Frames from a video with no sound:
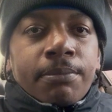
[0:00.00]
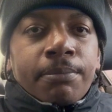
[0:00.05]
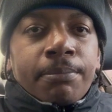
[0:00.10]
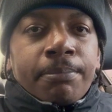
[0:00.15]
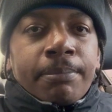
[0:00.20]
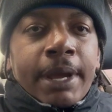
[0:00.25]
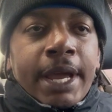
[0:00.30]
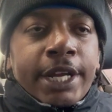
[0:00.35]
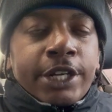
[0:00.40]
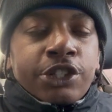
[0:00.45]

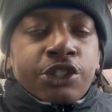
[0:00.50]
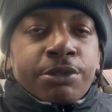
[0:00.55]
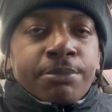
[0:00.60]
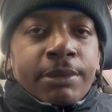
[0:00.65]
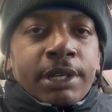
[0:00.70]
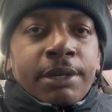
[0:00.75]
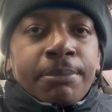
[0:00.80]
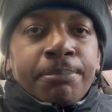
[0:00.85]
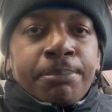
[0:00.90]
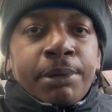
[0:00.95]

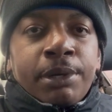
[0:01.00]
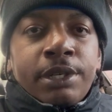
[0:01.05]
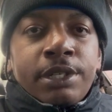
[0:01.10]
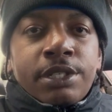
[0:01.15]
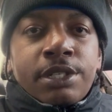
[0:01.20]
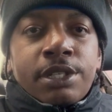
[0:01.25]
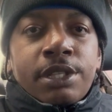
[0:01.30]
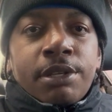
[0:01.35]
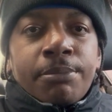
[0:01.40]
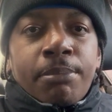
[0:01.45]
management
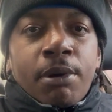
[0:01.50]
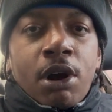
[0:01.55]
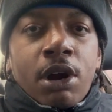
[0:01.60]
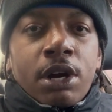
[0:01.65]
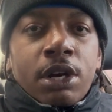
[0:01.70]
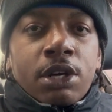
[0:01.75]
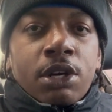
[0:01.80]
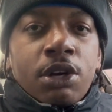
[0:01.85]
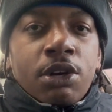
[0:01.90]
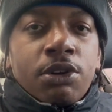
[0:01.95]
puts the
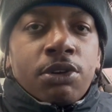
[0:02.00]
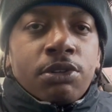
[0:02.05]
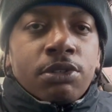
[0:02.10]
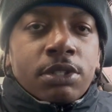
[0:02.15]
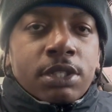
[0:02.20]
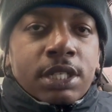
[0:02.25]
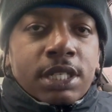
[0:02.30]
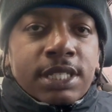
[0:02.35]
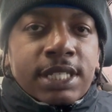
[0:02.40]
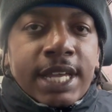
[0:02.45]

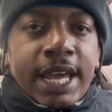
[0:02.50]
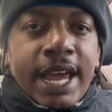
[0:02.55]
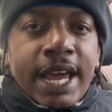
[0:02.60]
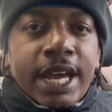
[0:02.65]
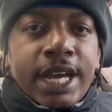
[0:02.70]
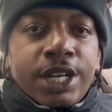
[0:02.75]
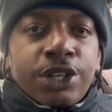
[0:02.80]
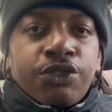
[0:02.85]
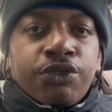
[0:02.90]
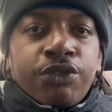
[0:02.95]
barcodes, the
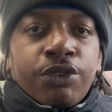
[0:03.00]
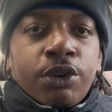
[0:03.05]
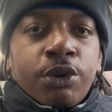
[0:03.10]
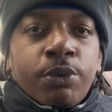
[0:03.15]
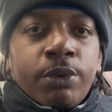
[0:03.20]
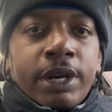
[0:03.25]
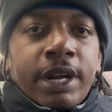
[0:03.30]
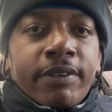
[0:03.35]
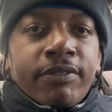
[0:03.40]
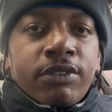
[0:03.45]
tags for
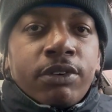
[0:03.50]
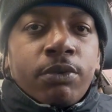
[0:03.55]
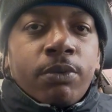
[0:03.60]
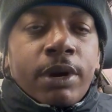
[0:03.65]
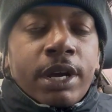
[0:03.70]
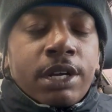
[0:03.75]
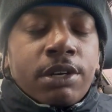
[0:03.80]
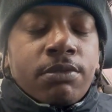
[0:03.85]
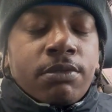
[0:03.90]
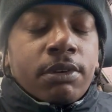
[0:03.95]

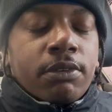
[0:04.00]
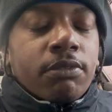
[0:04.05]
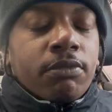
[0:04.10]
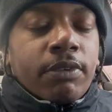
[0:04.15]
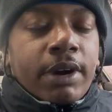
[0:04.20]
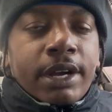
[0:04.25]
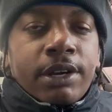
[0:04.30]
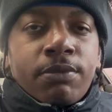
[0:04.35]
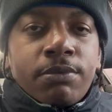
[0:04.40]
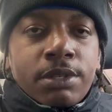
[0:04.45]
whatever
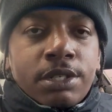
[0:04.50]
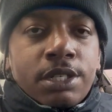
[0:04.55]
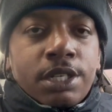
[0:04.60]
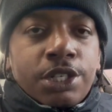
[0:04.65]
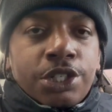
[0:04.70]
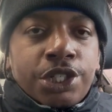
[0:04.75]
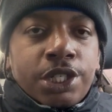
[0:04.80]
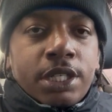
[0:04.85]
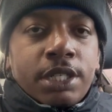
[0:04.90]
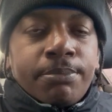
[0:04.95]

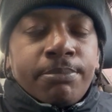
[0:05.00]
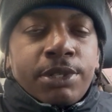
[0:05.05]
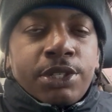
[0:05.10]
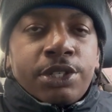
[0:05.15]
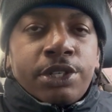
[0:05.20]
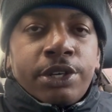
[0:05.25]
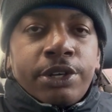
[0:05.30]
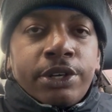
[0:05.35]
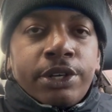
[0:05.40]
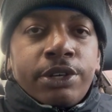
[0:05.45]
requisition
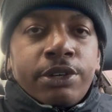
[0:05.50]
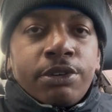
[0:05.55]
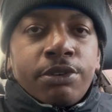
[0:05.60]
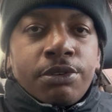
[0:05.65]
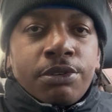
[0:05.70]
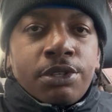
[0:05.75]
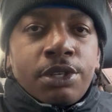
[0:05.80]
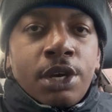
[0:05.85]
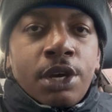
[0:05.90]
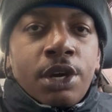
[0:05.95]

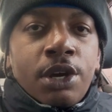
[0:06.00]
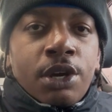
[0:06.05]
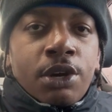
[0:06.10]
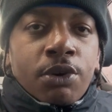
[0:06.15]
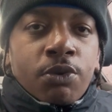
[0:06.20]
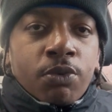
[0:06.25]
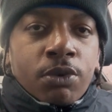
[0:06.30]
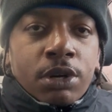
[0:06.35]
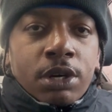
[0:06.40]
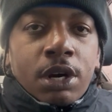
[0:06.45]
materials
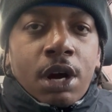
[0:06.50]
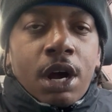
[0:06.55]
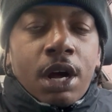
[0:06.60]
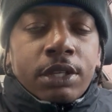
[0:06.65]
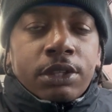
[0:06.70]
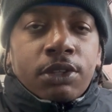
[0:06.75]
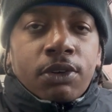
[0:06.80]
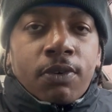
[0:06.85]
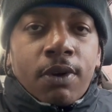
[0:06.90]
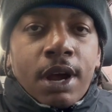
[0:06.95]
were
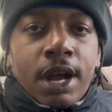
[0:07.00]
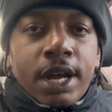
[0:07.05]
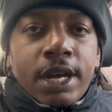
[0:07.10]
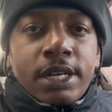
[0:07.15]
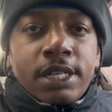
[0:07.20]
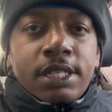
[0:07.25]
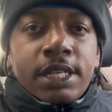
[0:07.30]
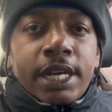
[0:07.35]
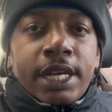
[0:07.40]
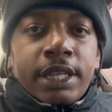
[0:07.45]

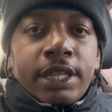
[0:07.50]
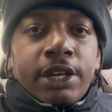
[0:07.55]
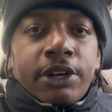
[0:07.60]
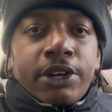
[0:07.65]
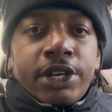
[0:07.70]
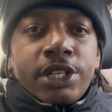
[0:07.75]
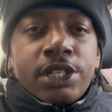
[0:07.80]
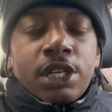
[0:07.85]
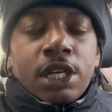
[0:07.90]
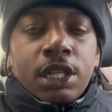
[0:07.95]
authorized. And there
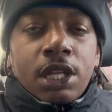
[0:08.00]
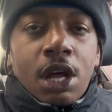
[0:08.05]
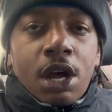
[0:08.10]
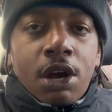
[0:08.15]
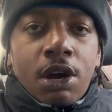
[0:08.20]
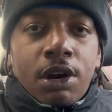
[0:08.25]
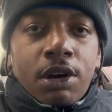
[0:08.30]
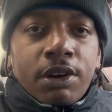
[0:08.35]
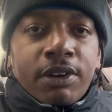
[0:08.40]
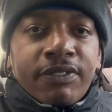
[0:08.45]
is a
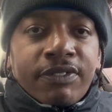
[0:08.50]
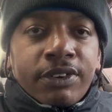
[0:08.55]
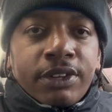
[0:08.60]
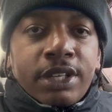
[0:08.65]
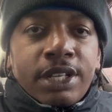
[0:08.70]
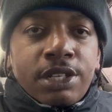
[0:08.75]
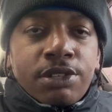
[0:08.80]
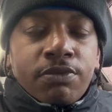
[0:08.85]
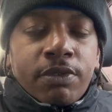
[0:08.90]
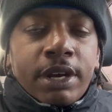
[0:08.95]
log for
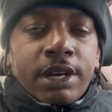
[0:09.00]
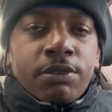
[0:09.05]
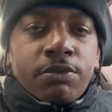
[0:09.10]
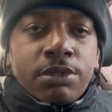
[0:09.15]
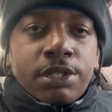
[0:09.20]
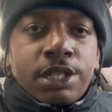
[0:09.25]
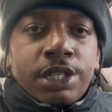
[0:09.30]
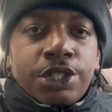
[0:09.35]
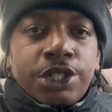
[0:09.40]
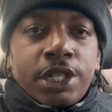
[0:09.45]
these
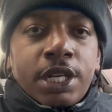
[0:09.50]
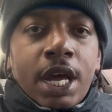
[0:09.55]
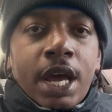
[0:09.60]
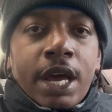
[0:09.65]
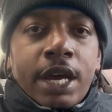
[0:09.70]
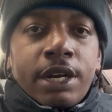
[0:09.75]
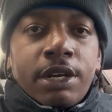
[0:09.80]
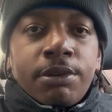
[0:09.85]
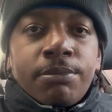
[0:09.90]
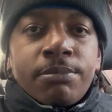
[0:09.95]
requisition
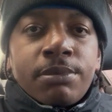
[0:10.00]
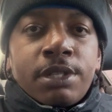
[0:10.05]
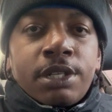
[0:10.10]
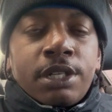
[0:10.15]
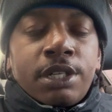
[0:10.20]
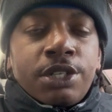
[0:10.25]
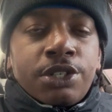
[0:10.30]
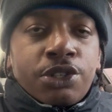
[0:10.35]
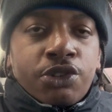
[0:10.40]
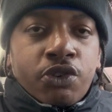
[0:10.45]
items, the
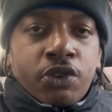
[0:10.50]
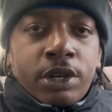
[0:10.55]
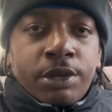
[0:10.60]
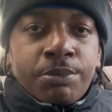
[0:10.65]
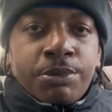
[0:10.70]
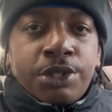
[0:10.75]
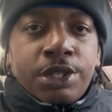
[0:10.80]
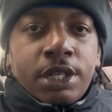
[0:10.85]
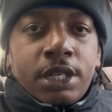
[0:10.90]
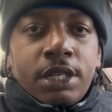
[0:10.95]

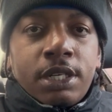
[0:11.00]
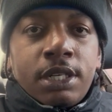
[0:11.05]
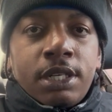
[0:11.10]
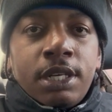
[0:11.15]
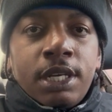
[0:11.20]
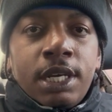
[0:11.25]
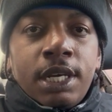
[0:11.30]
description,